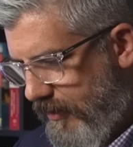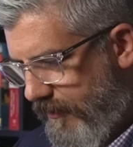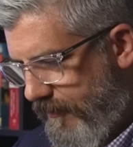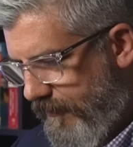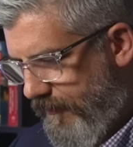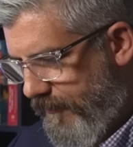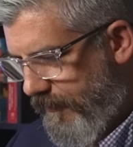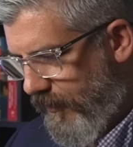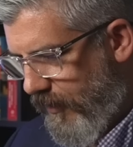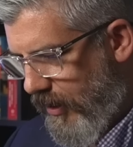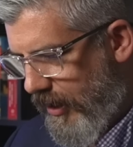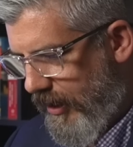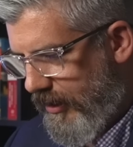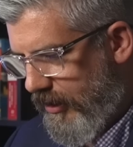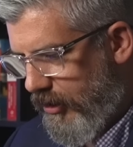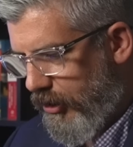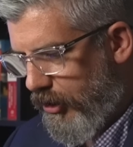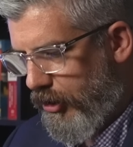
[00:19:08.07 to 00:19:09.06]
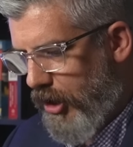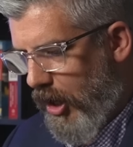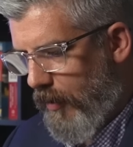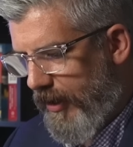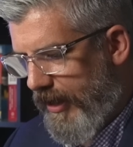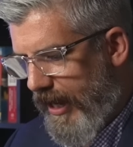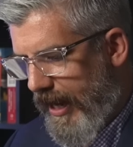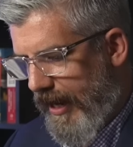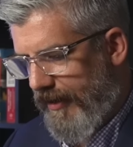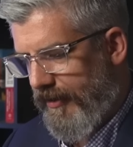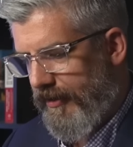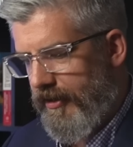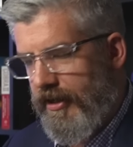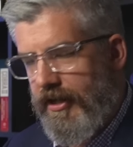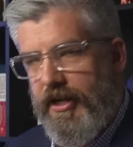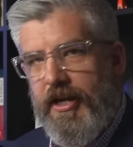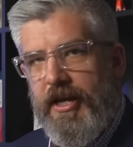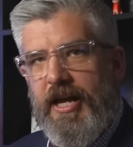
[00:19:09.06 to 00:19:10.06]
front, go again.
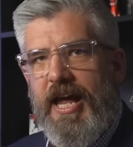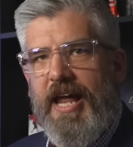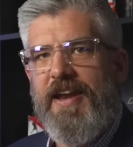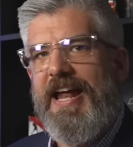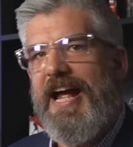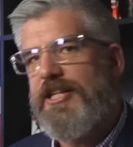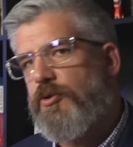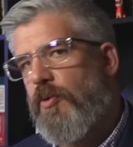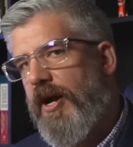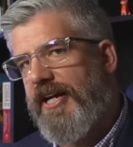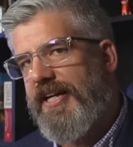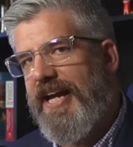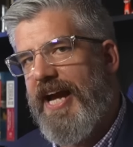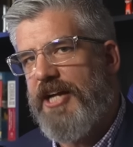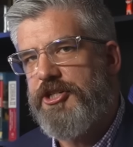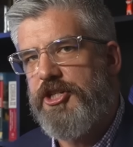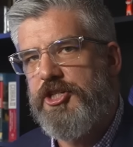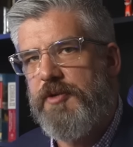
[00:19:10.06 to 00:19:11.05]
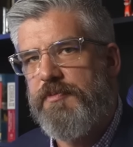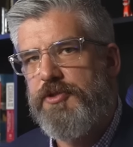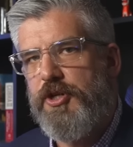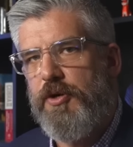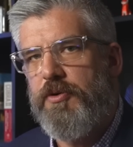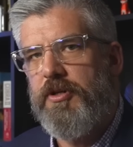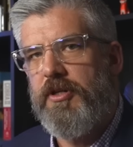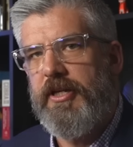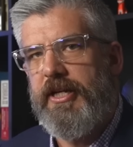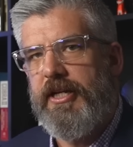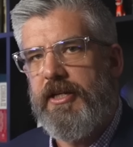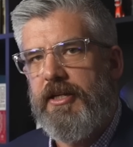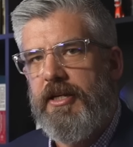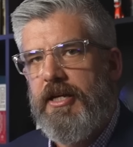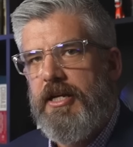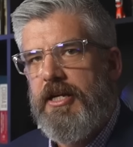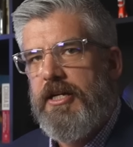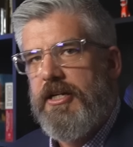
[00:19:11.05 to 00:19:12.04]
And that's why it catches him so clean,
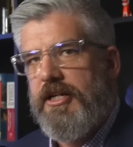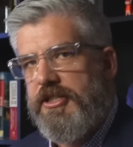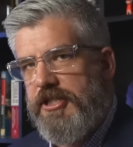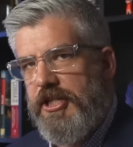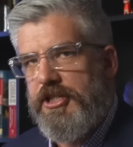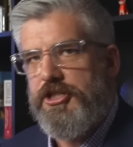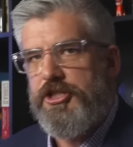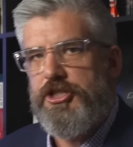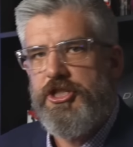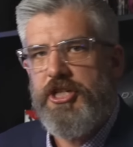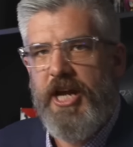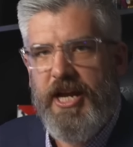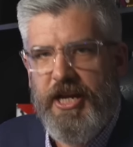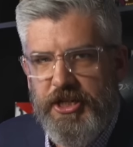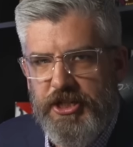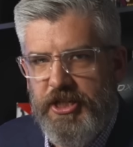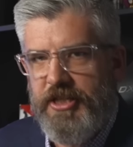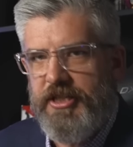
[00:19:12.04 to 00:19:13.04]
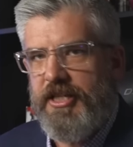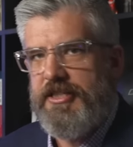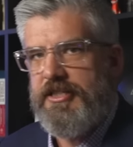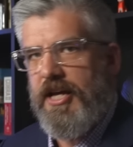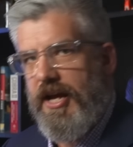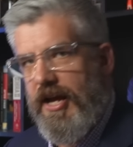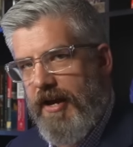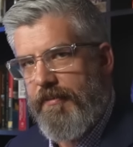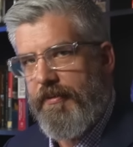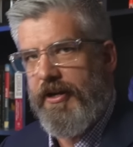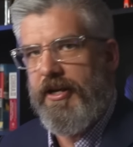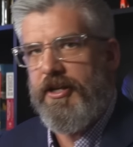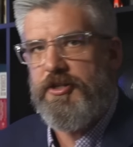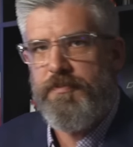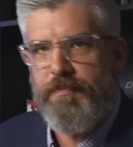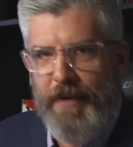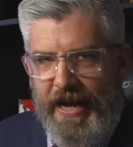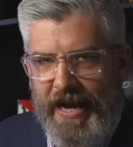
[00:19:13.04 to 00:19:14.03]
because he's changing the timing.
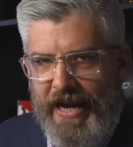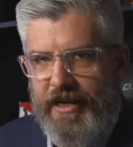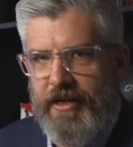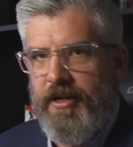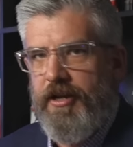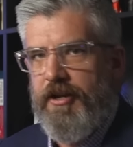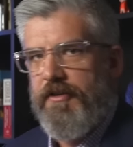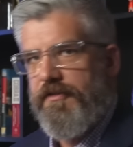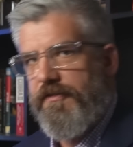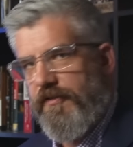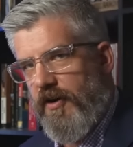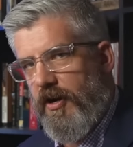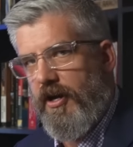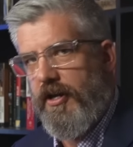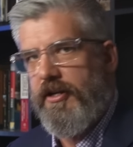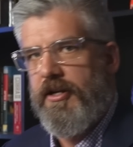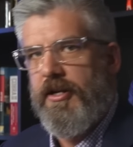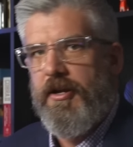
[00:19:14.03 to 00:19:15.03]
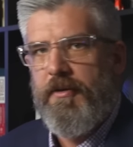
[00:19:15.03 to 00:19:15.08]
It's back, front,